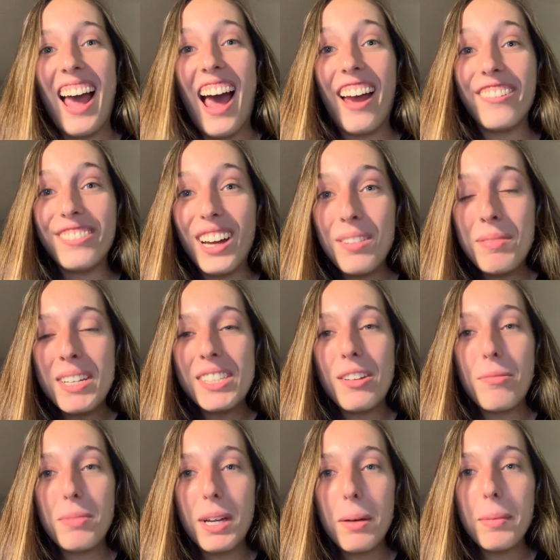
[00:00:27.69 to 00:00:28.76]
I found
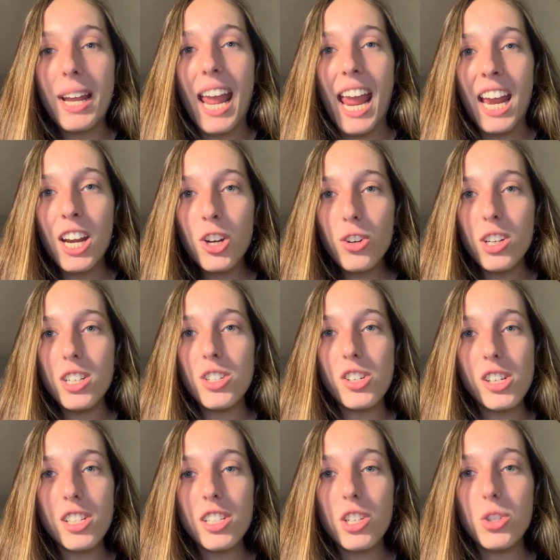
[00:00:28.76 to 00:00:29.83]
myself becoming angry
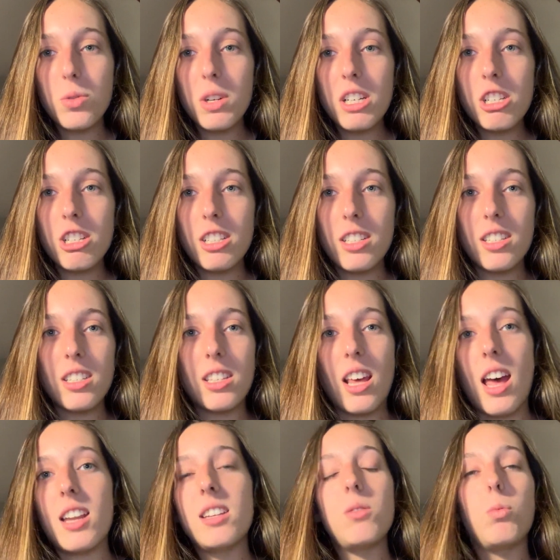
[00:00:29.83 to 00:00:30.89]
during situations
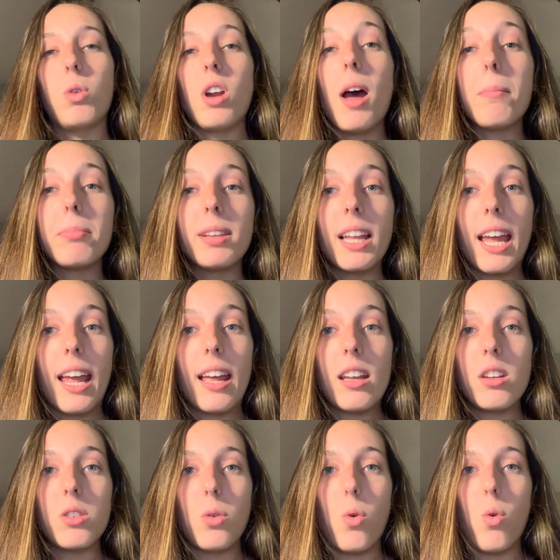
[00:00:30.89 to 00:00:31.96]
that were not
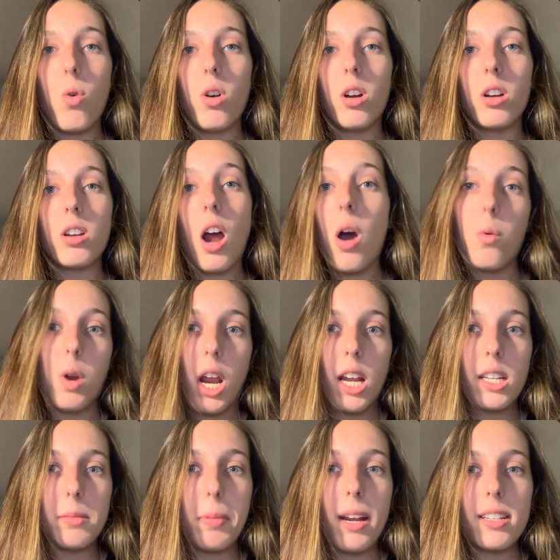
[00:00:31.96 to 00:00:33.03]
planned or not what I
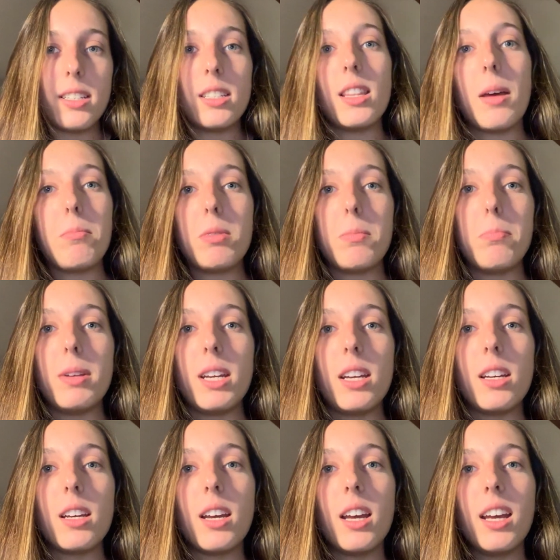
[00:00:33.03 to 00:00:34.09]
expected them to
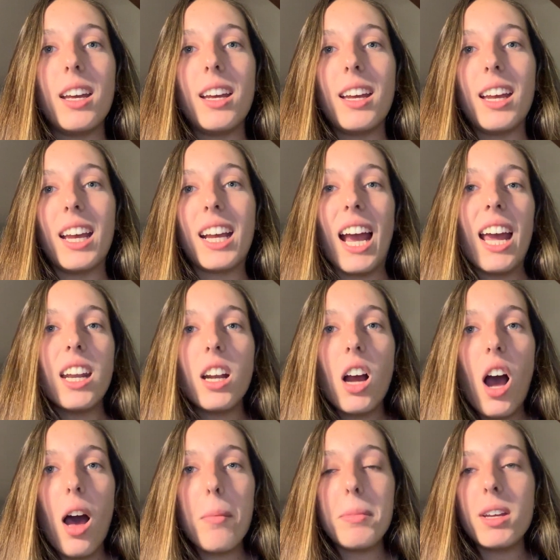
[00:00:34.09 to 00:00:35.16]
be. It kind of
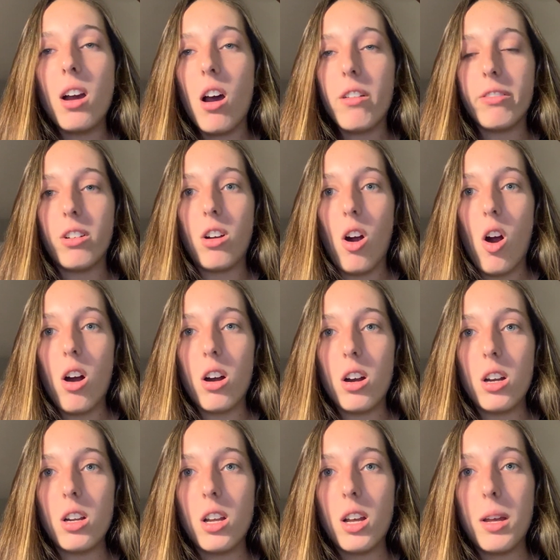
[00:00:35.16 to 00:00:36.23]
caught me off
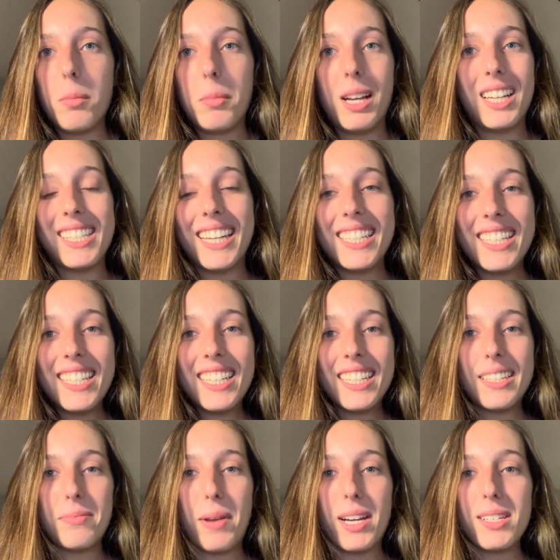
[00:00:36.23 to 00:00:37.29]
guard because I didn't
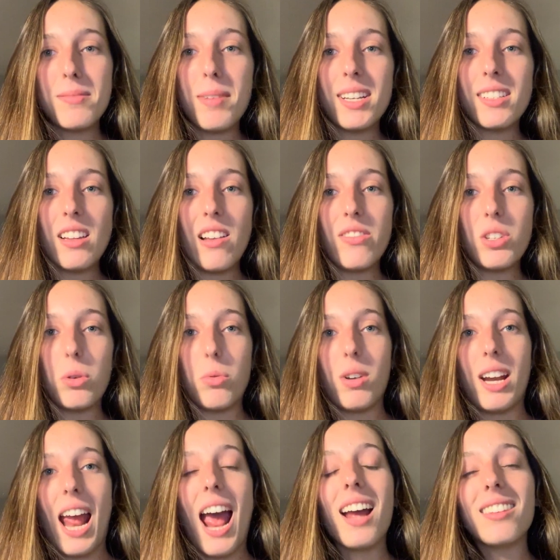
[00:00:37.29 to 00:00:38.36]
expect myself to
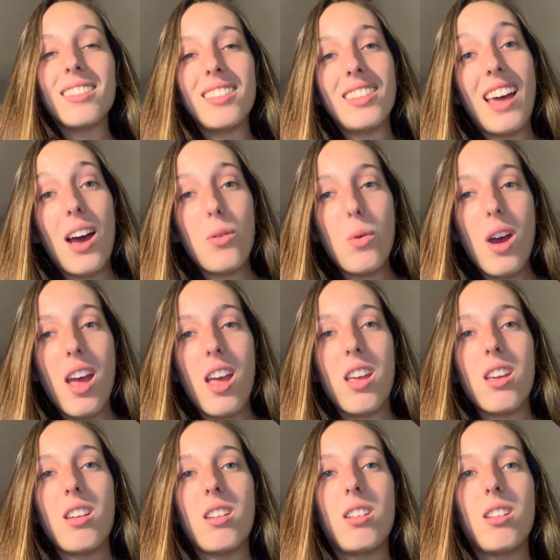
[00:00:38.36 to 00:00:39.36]
react in that way.